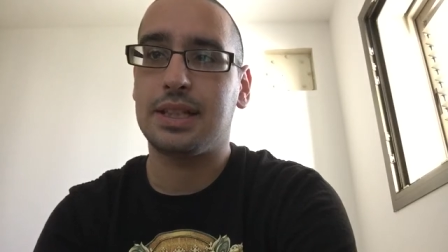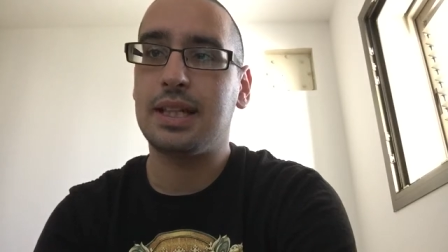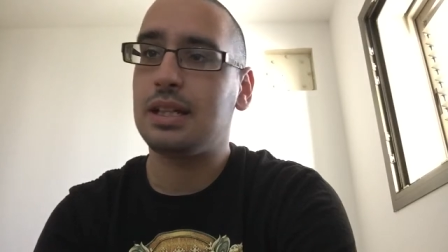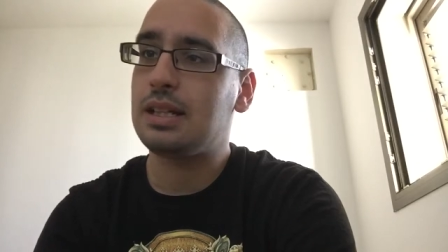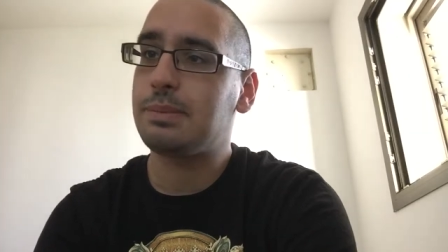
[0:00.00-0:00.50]

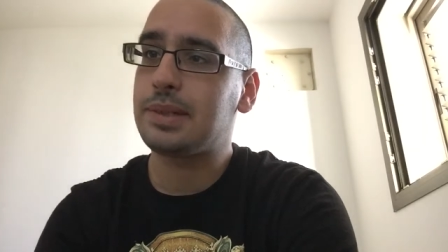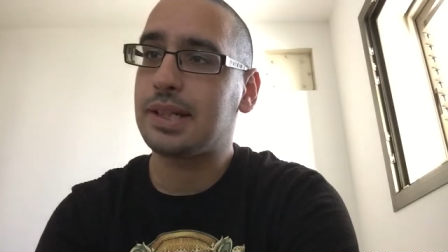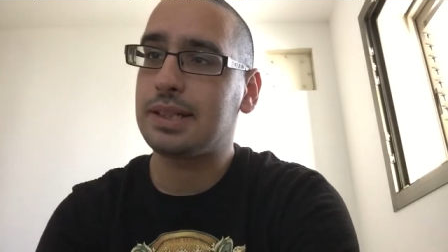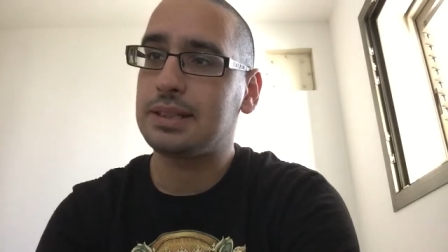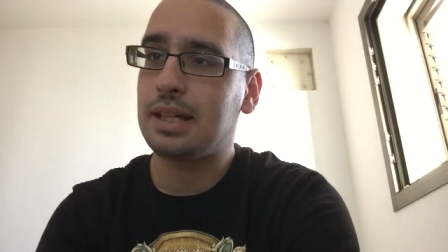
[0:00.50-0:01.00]
In the debt
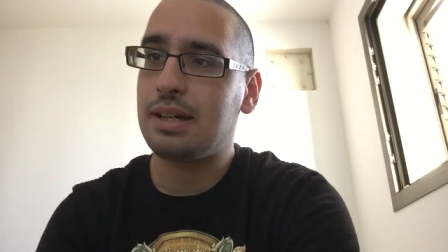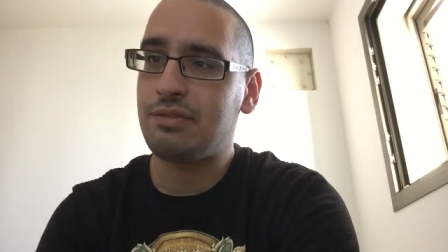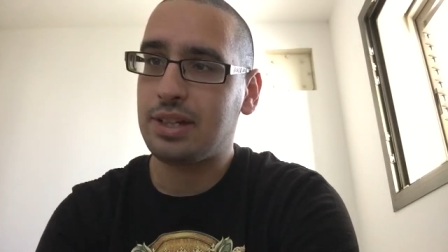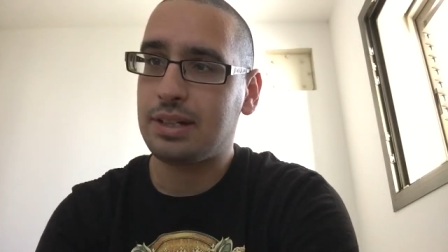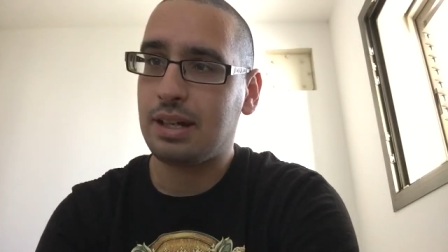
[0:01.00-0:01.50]
cri-
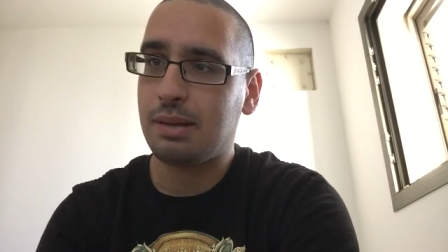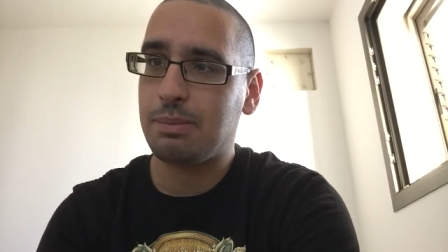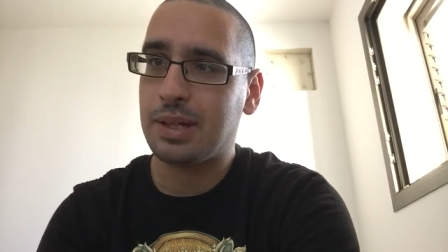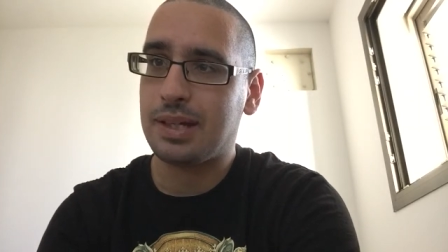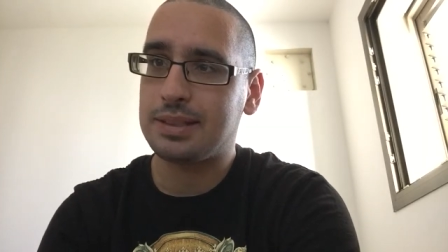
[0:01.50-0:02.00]
after the
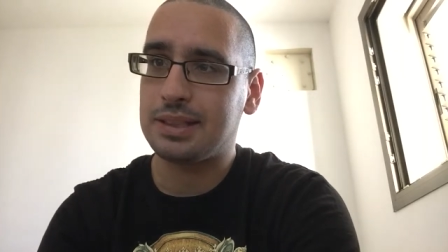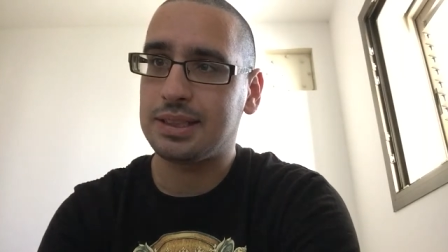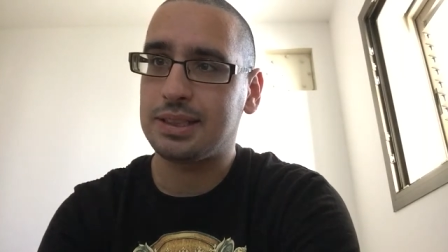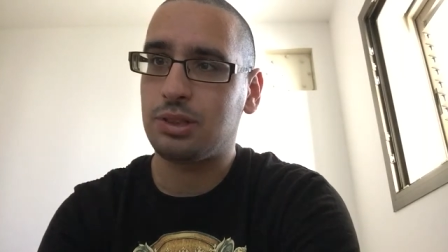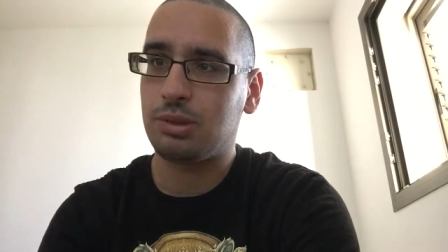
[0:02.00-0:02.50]
debt
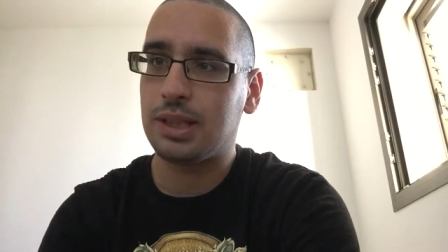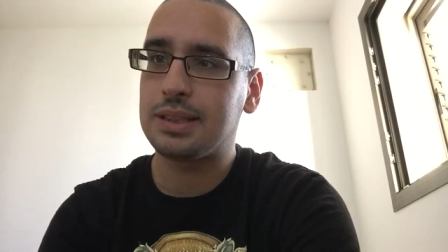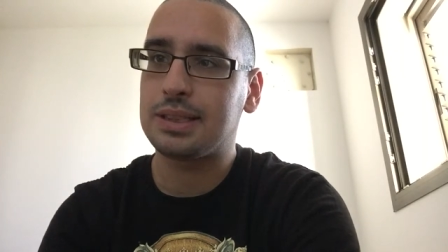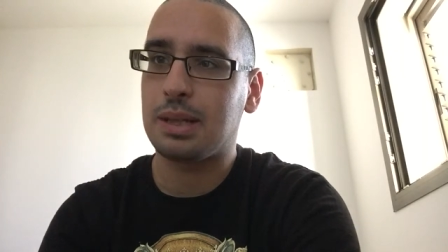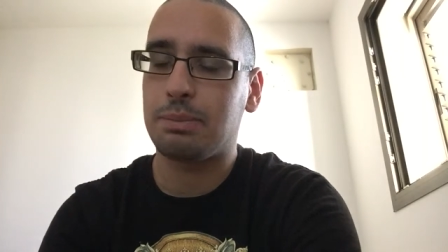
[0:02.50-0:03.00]
crisis, two
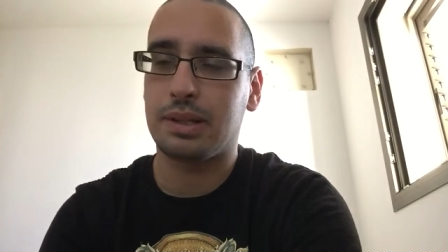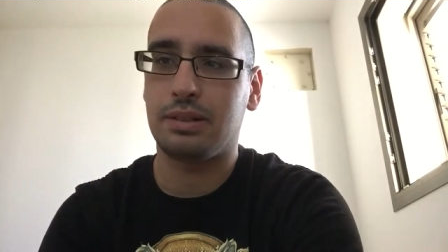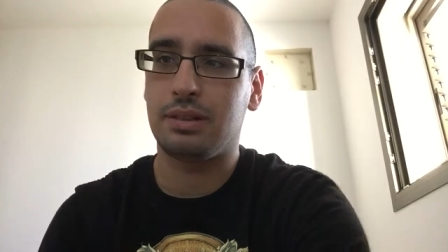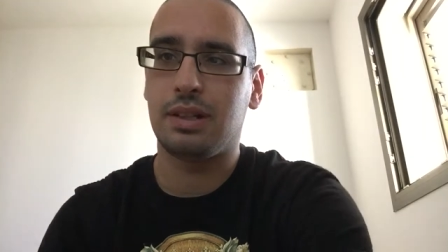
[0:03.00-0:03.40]
things happened.